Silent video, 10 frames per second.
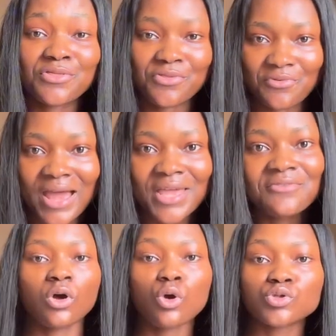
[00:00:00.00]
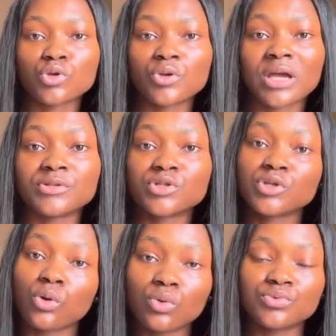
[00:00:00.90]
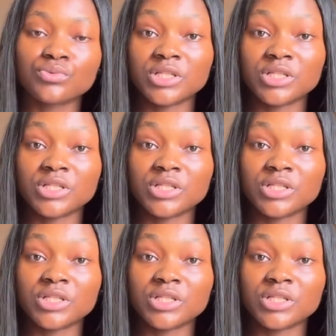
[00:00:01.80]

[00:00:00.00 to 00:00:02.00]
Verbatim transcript: thrive also you can do your own